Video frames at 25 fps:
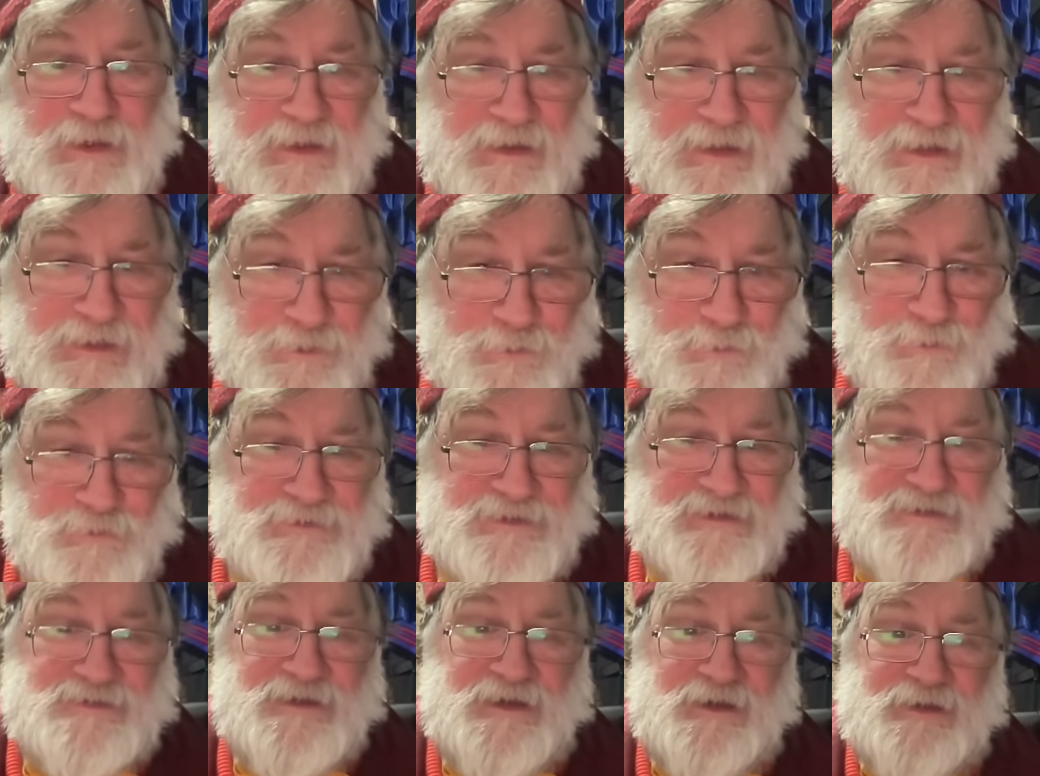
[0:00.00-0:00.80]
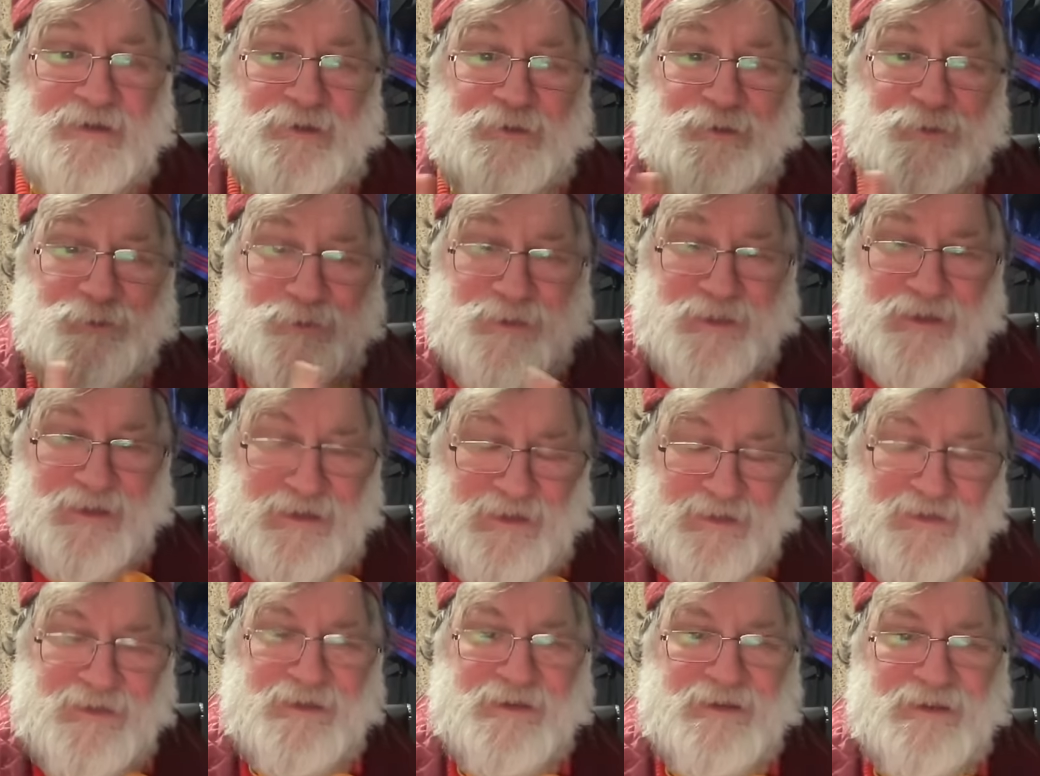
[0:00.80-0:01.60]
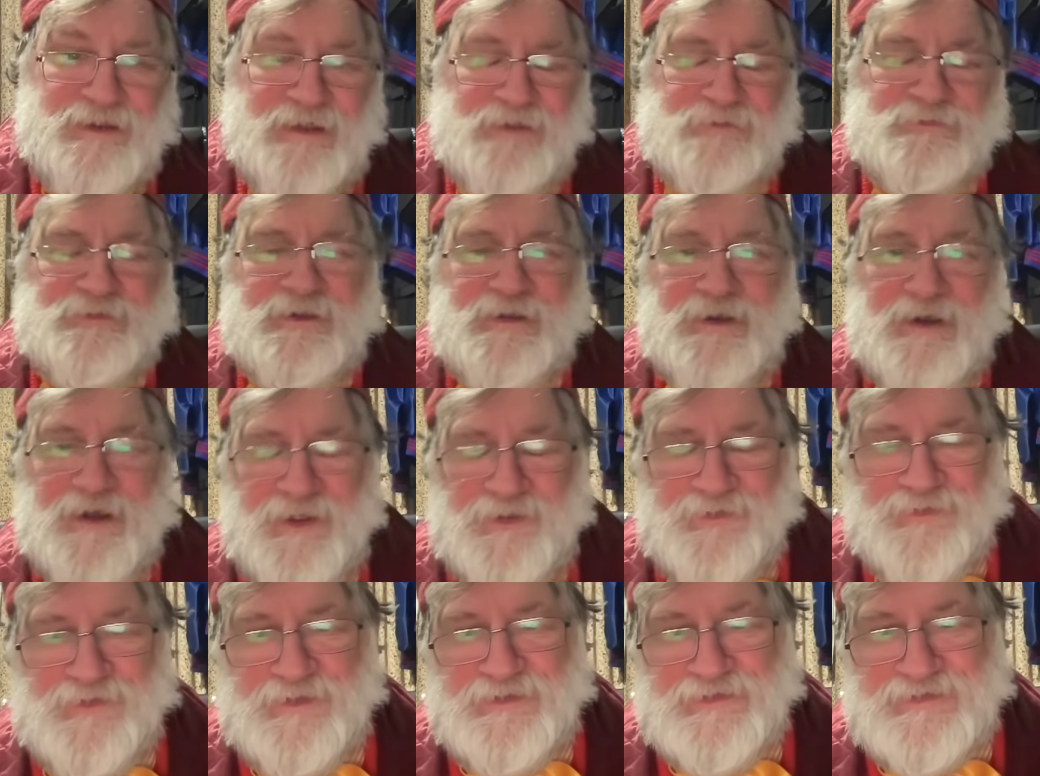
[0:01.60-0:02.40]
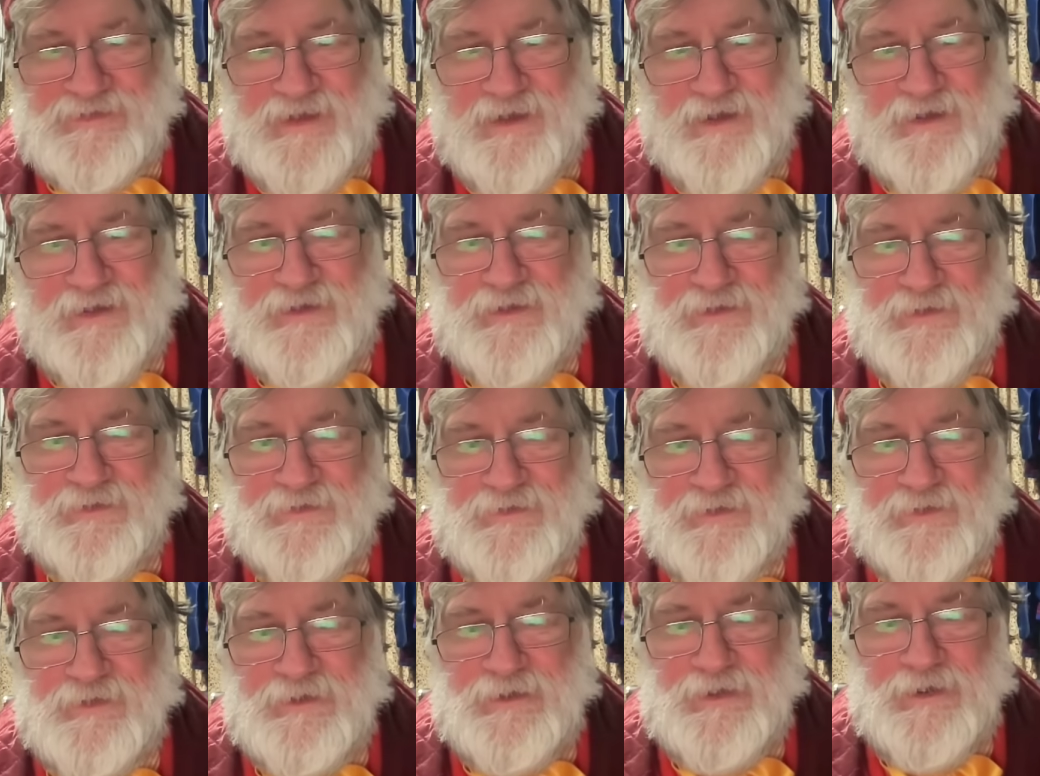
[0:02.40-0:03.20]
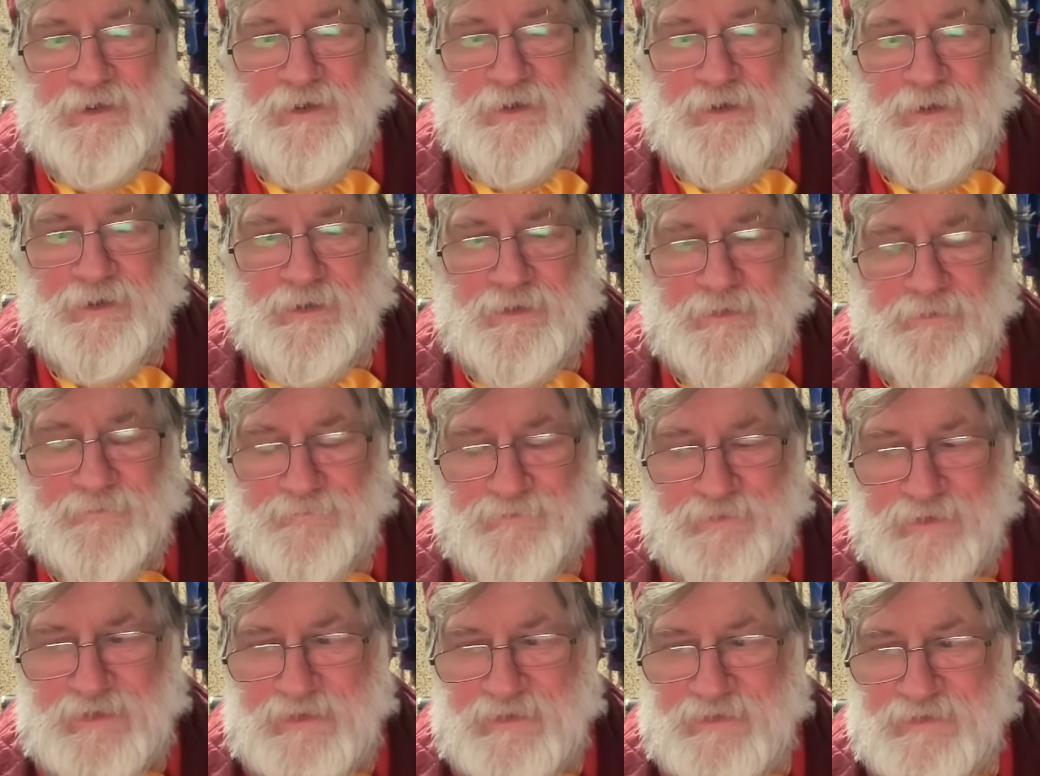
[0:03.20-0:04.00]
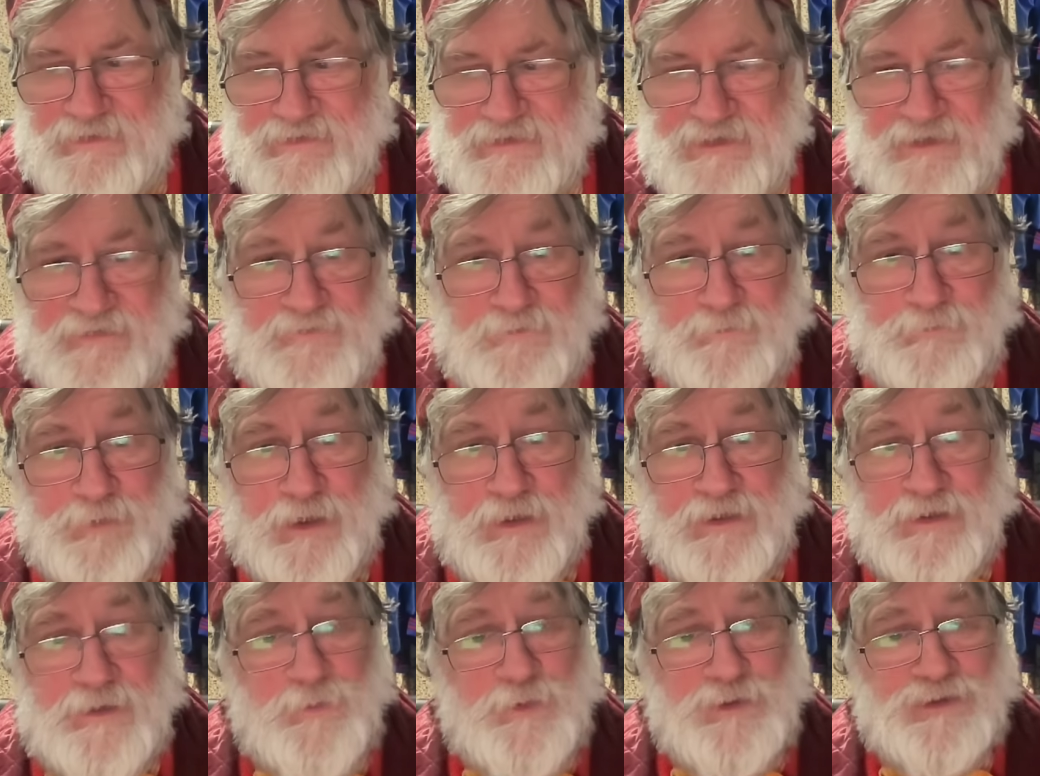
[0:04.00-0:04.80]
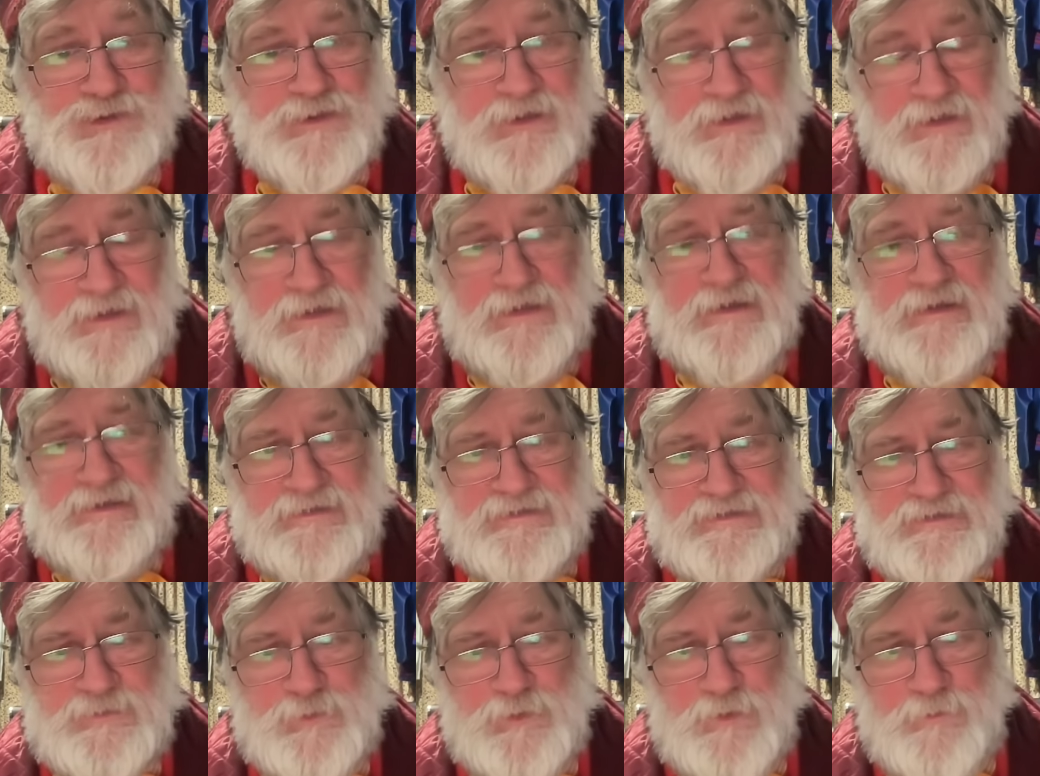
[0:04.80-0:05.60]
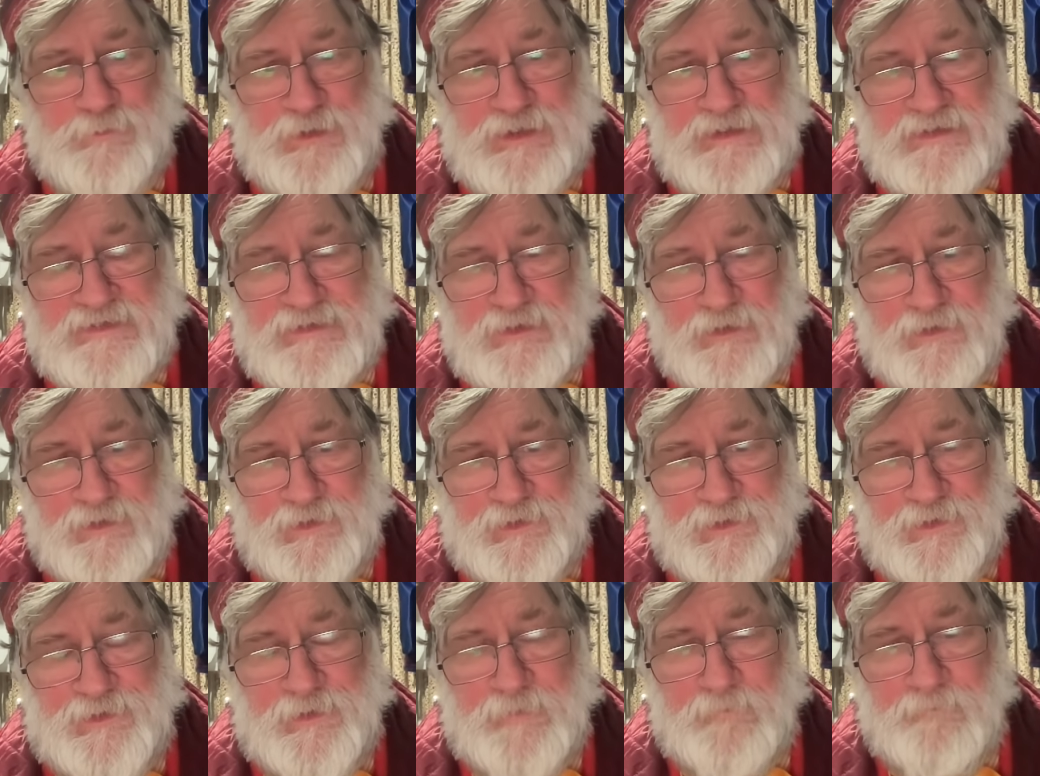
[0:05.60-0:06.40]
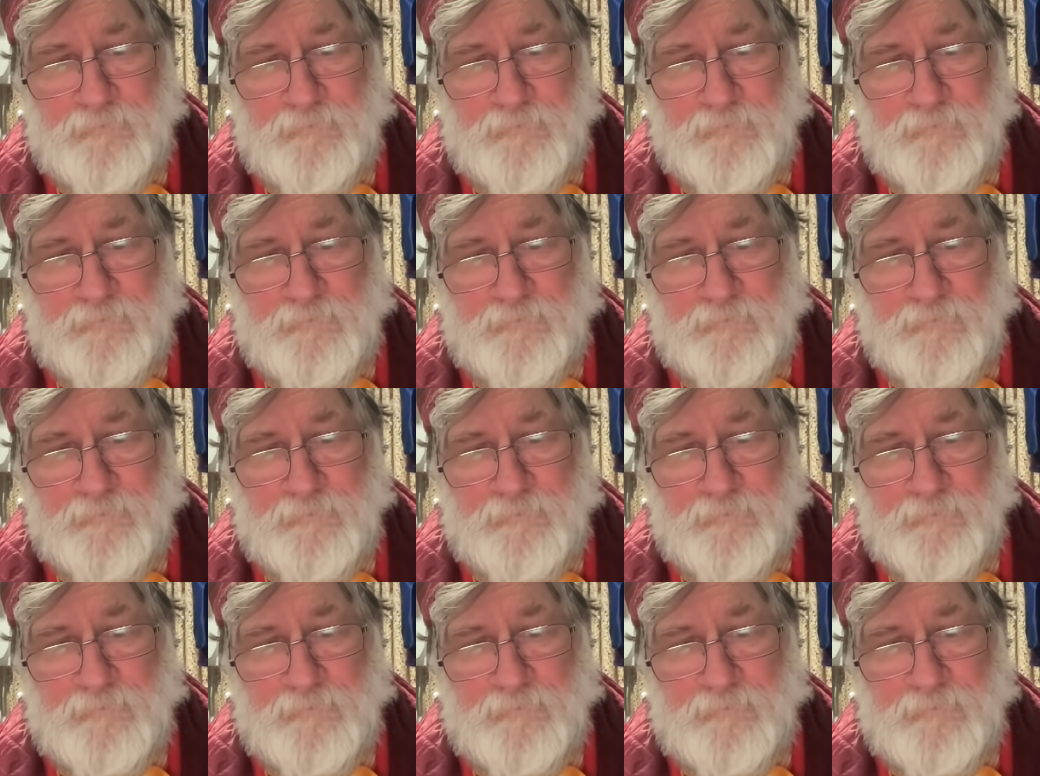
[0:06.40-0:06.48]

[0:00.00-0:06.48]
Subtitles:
He ought to start looking at the other side of the Conservative Party, which at least would be solid.